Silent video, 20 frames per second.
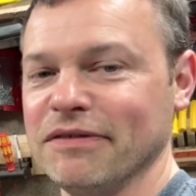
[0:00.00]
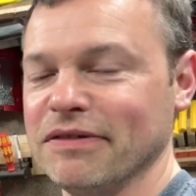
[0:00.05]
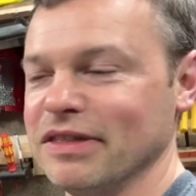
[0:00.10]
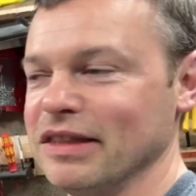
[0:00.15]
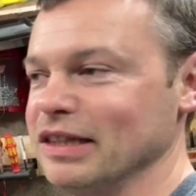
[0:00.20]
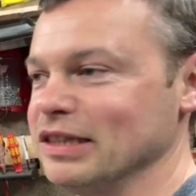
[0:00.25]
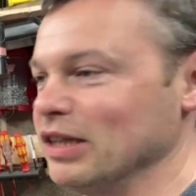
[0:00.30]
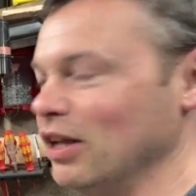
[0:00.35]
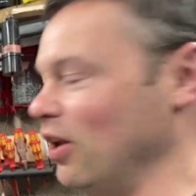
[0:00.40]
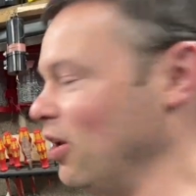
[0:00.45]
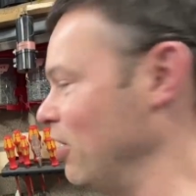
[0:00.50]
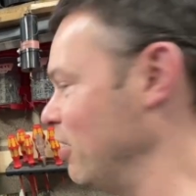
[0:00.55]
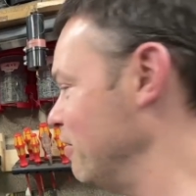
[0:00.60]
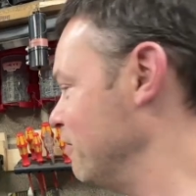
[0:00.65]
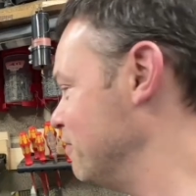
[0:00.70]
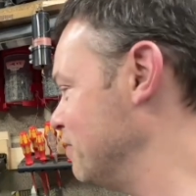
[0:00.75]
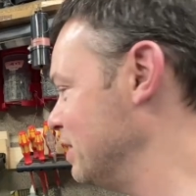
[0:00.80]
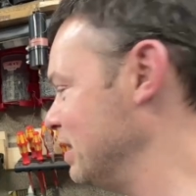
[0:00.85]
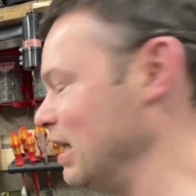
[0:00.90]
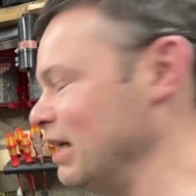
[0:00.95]
There's a lot of
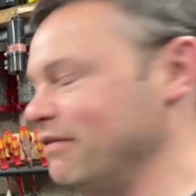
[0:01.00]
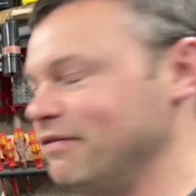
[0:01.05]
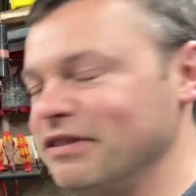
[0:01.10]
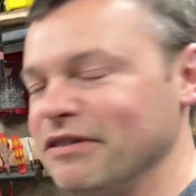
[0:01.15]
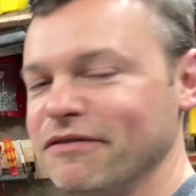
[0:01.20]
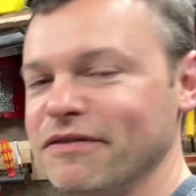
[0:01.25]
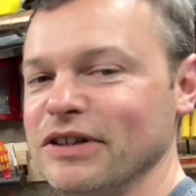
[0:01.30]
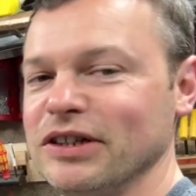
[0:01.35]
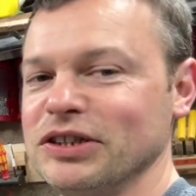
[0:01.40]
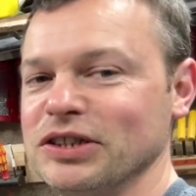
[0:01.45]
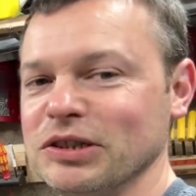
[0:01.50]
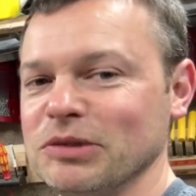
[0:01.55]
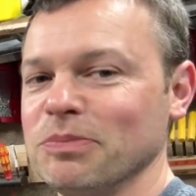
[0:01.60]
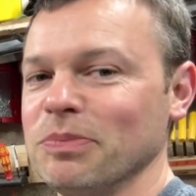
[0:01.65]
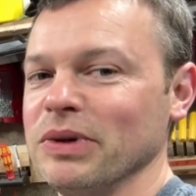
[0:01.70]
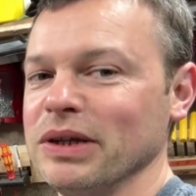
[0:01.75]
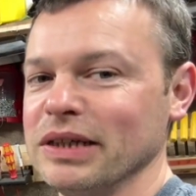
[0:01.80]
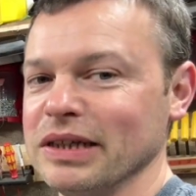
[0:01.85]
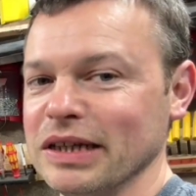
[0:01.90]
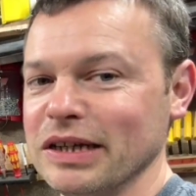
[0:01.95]
safety features
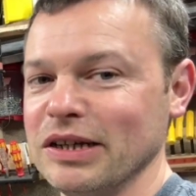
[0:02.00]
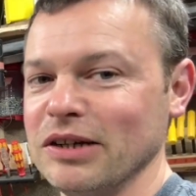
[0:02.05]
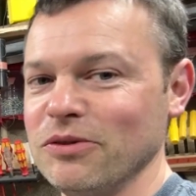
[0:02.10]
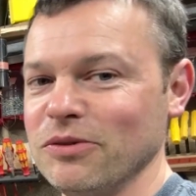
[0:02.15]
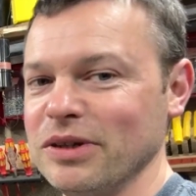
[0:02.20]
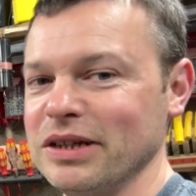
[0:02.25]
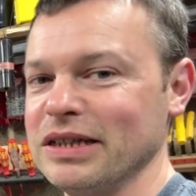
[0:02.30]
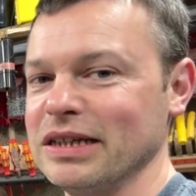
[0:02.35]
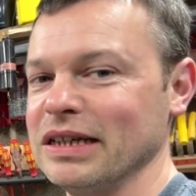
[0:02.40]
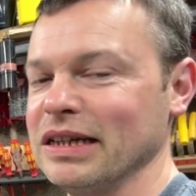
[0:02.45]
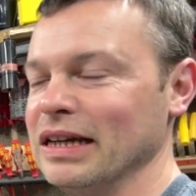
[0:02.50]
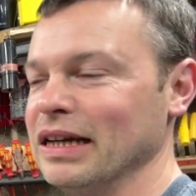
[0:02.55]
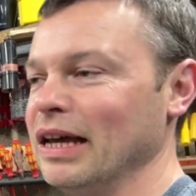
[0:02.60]
built into it.